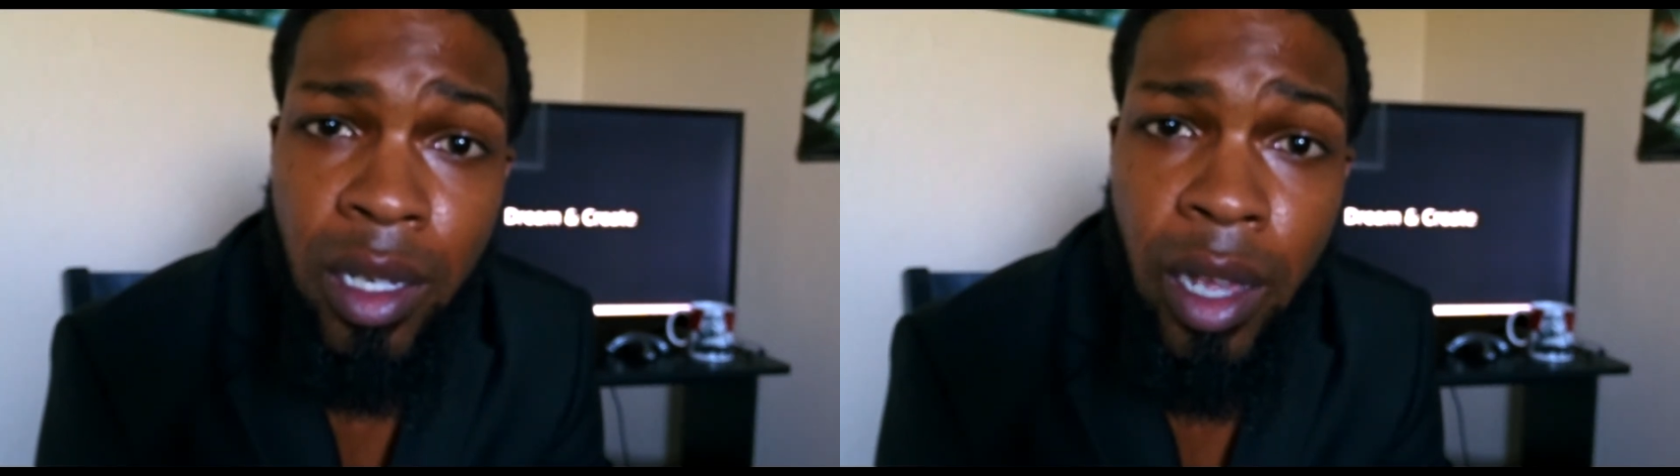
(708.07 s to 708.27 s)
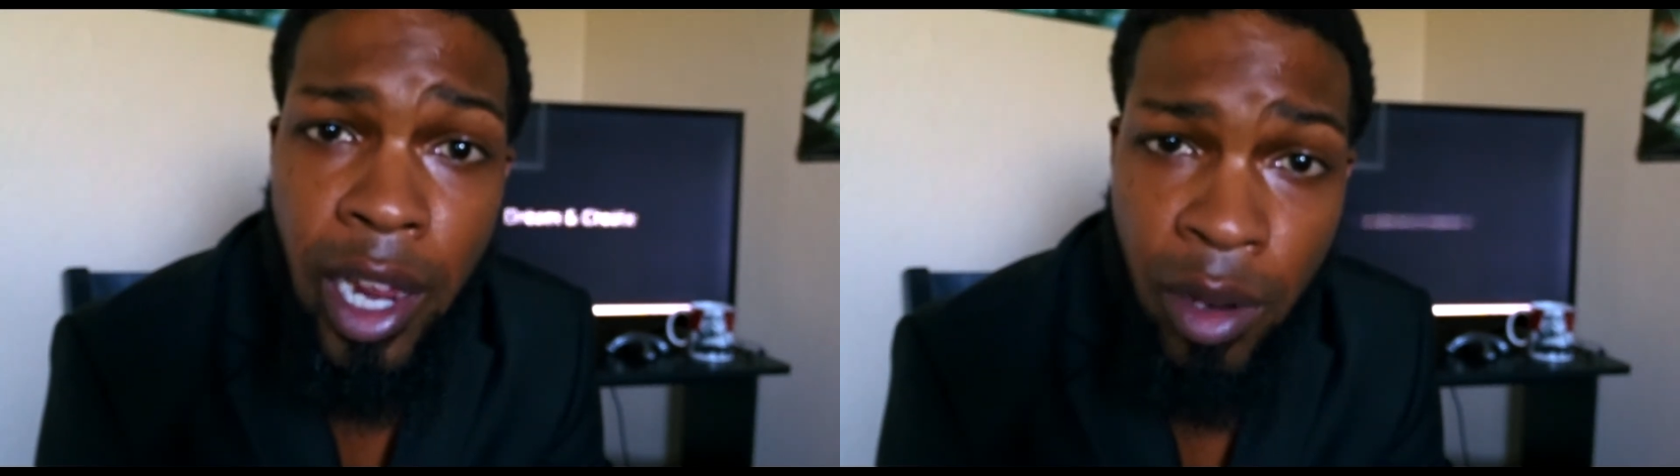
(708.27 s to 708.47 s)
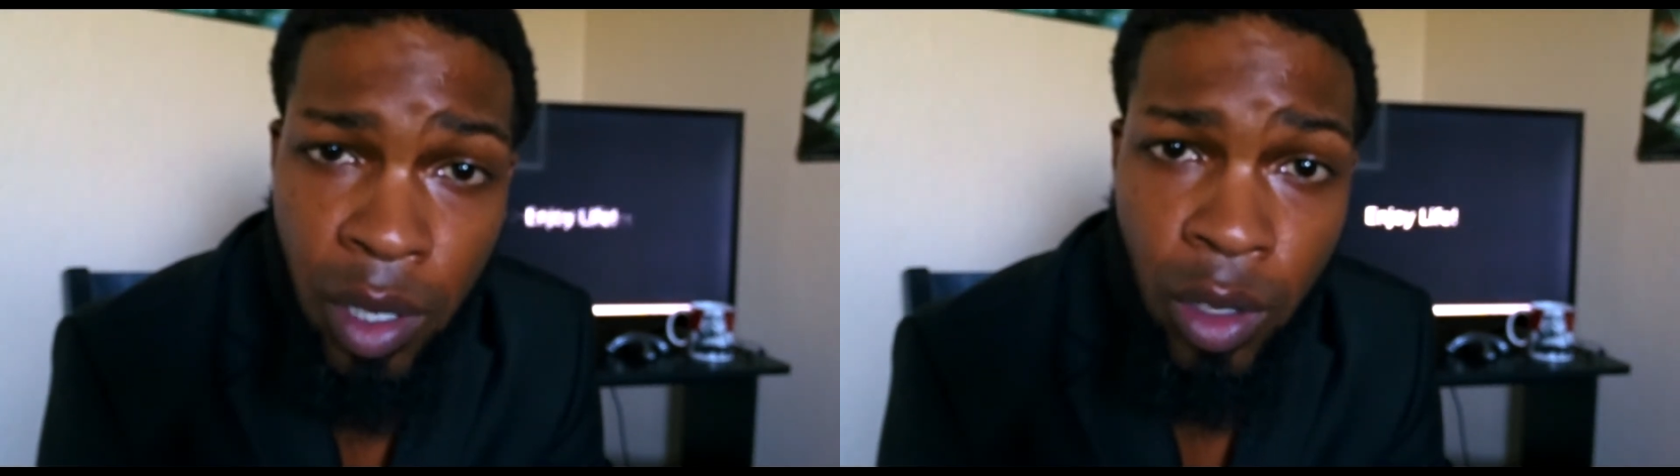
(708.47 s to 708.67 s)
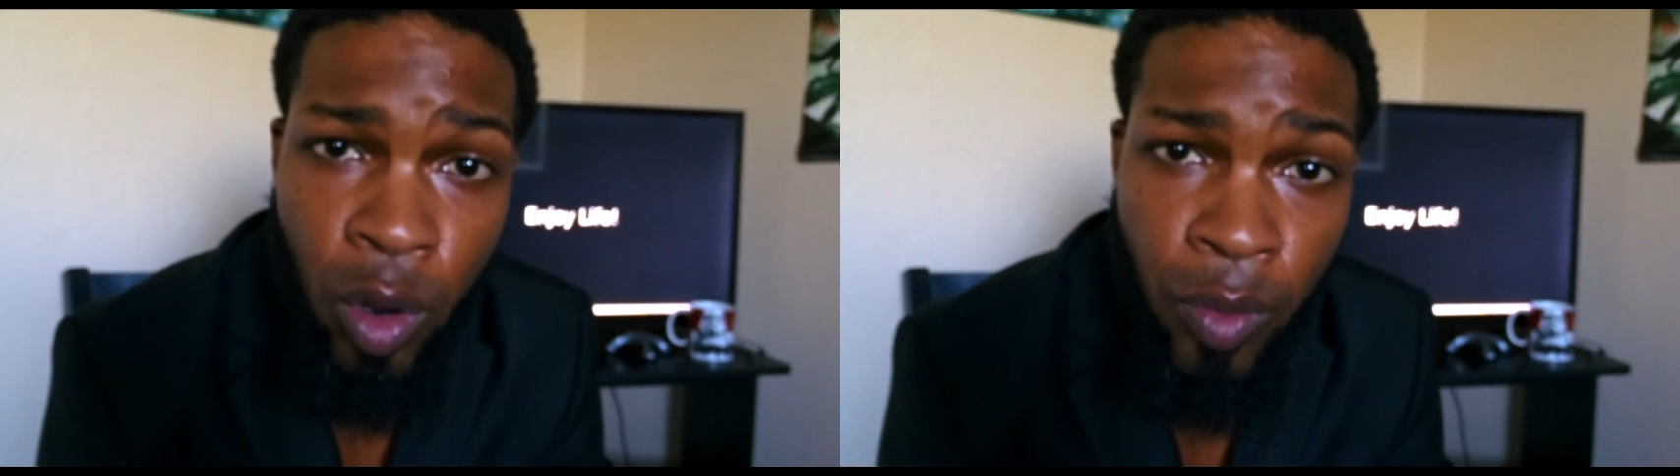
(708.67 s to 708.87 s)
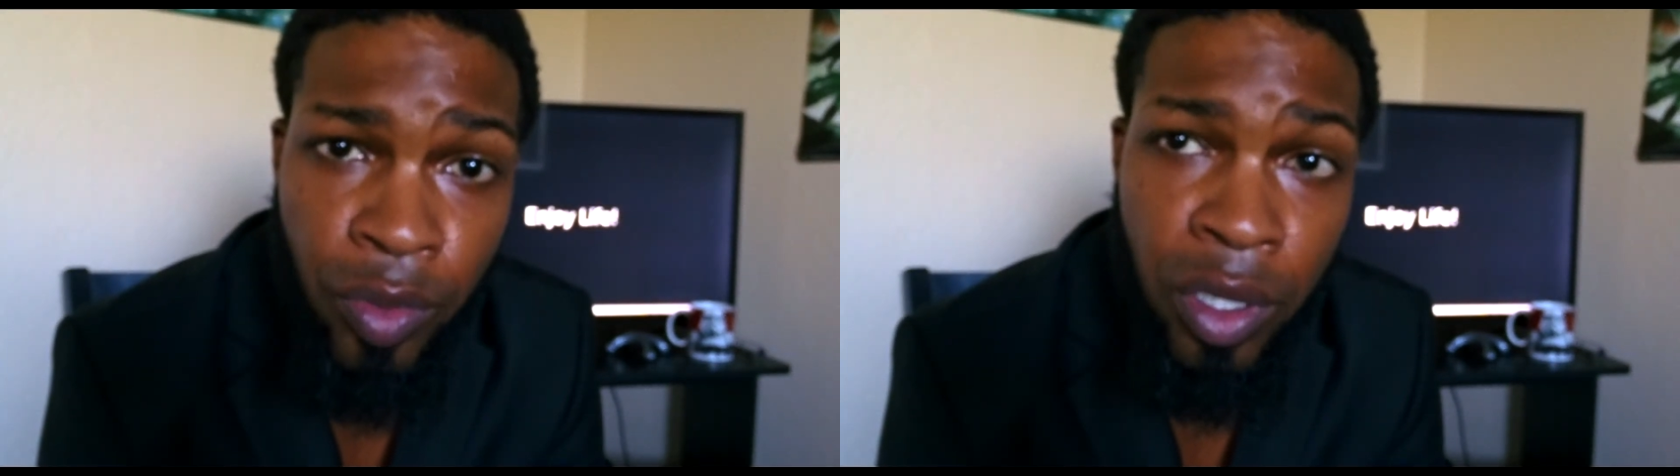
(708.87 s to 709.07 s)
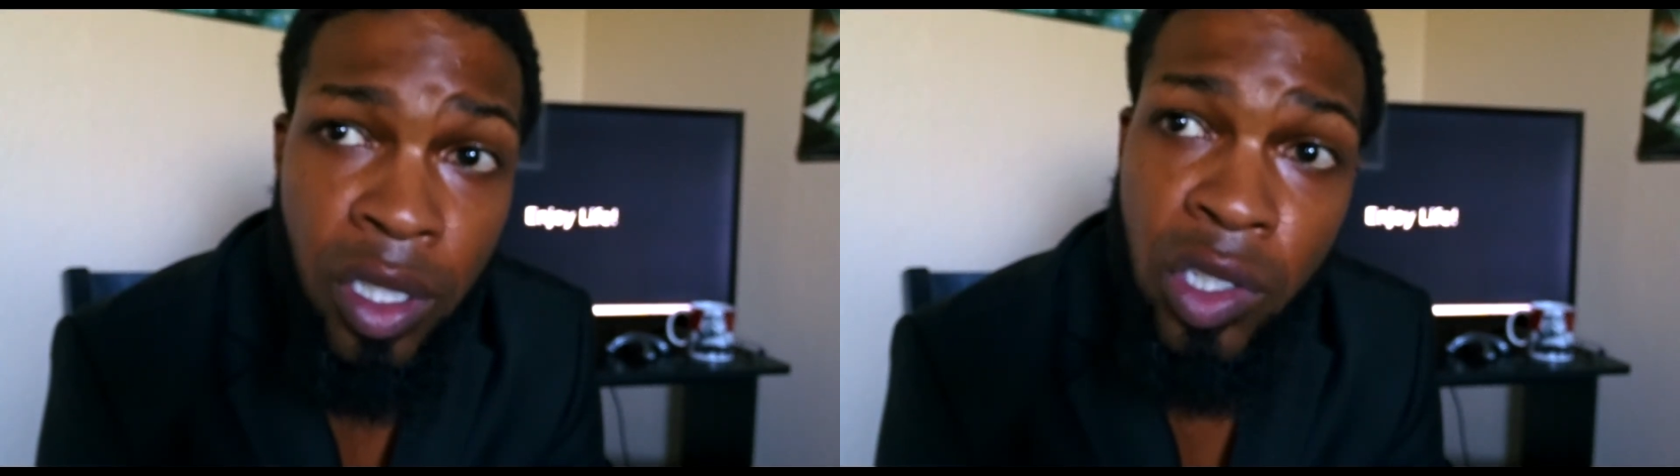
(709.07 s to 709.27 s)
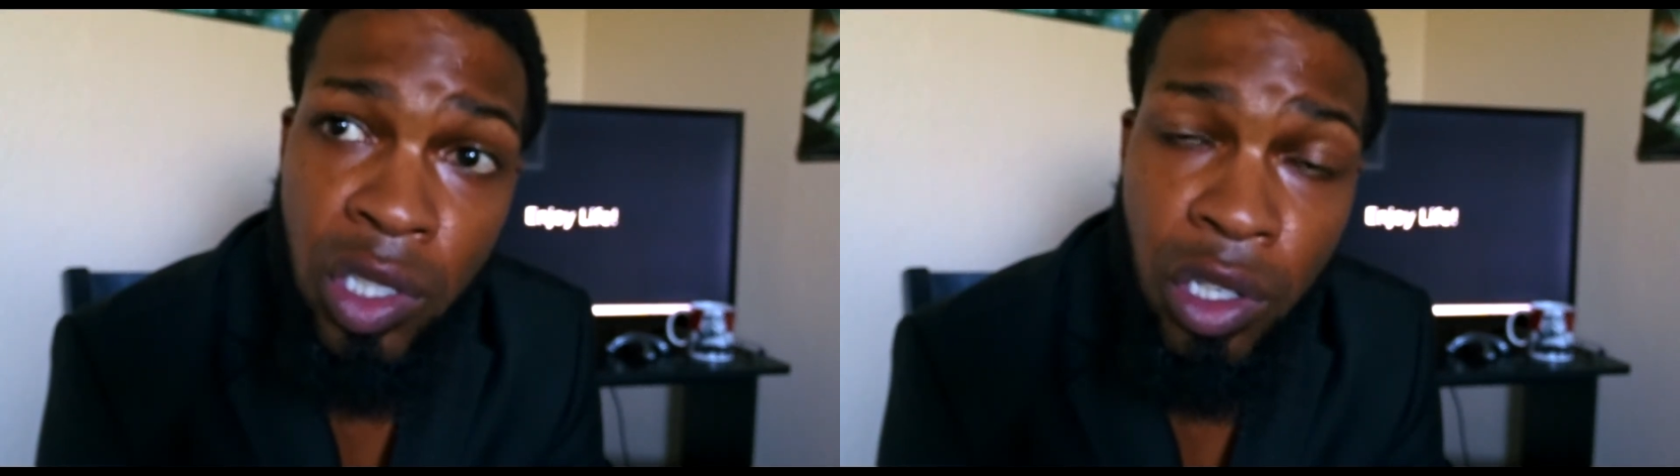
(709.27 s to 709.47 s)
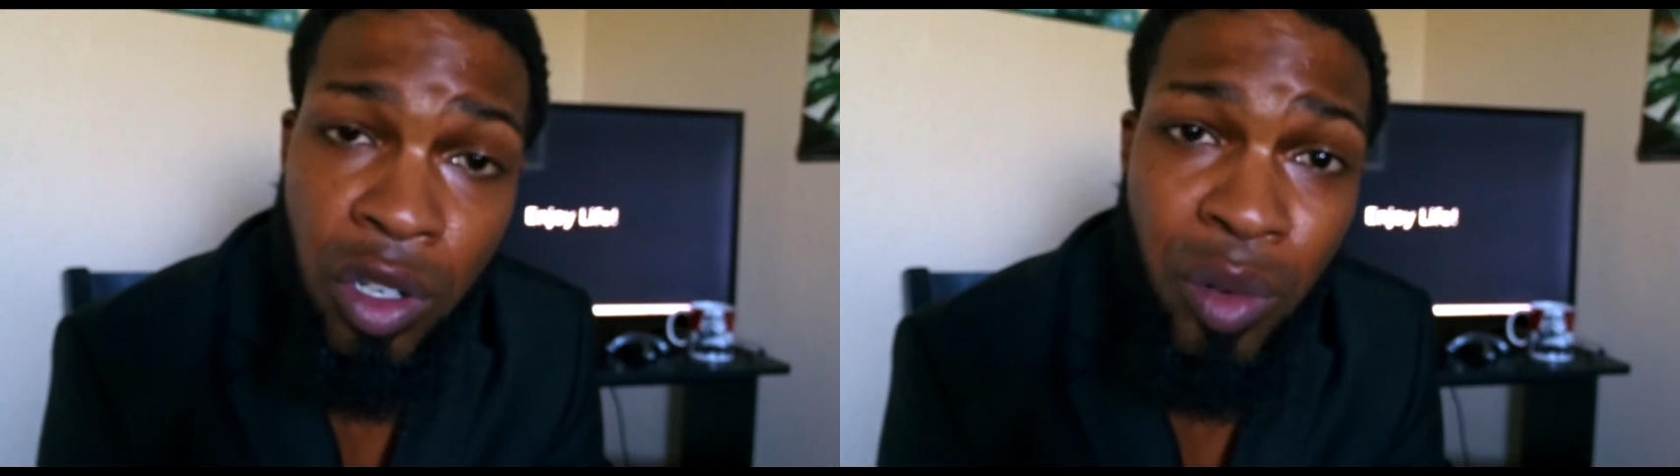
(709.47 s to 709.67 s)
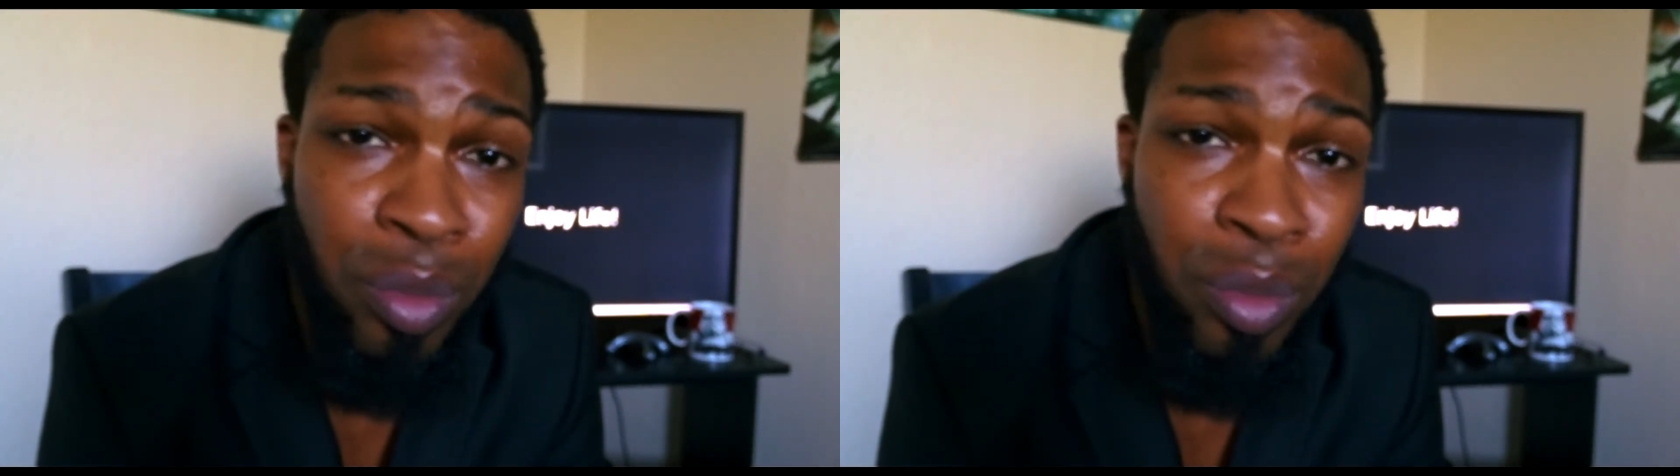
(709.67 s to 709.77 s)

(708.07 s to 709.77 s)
airing hopefully this year,